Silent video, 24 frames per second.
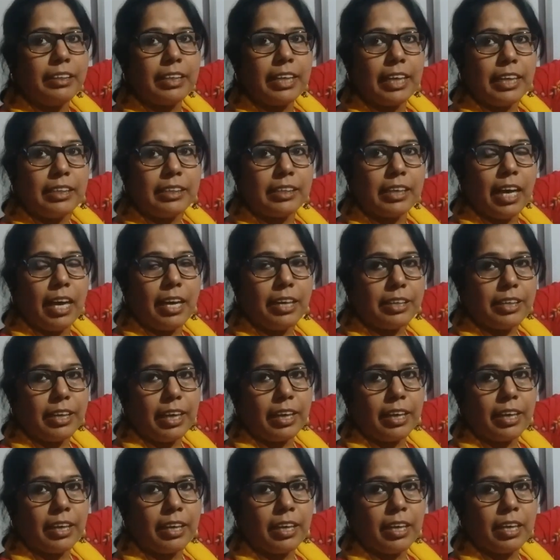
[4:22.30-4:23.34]
delta
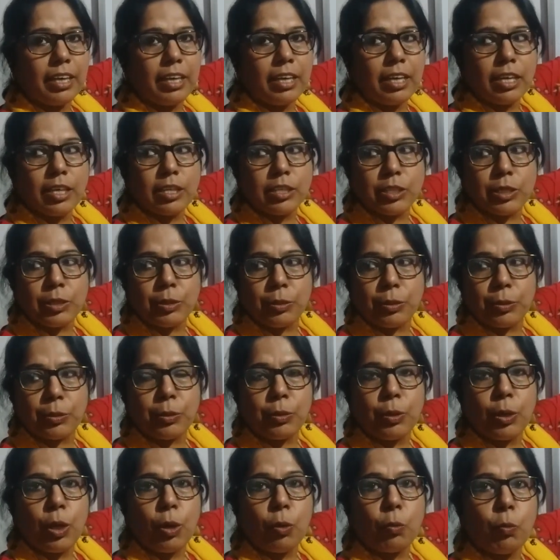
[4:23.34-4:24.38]
A.
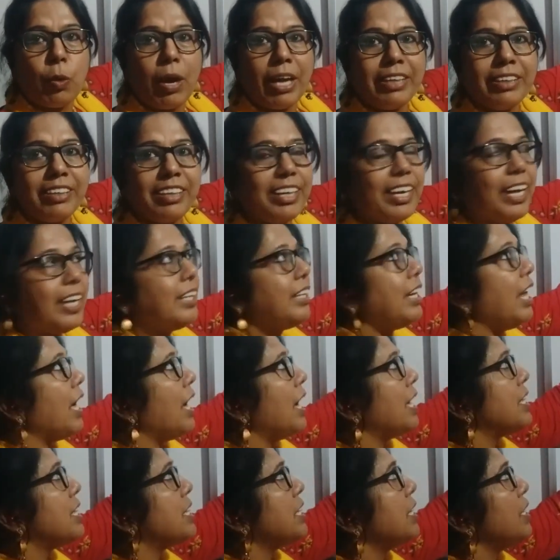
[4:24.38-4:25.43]
So one can
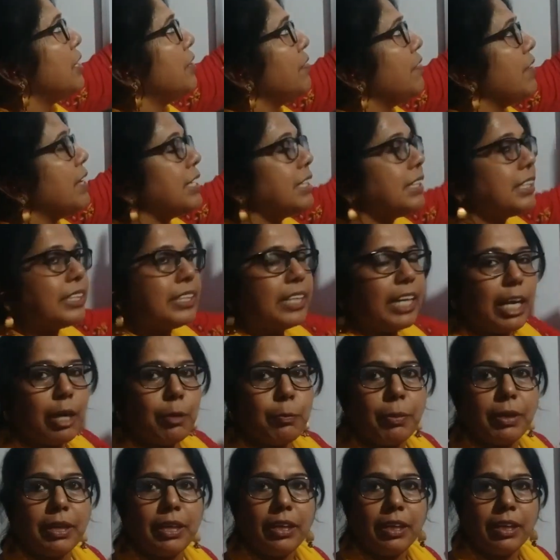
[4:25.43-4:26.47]
achieve a
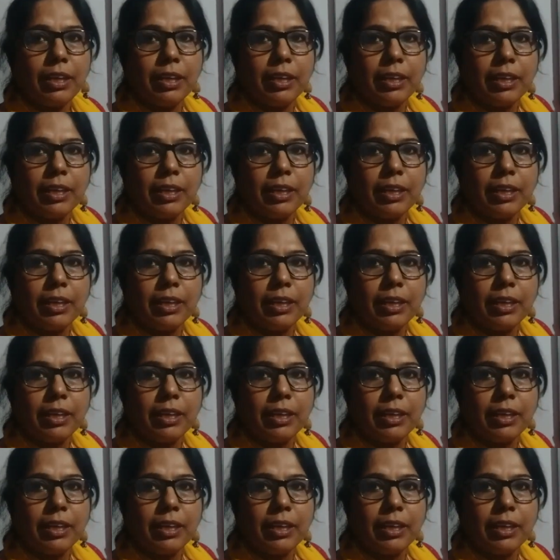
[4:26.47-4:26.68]
stable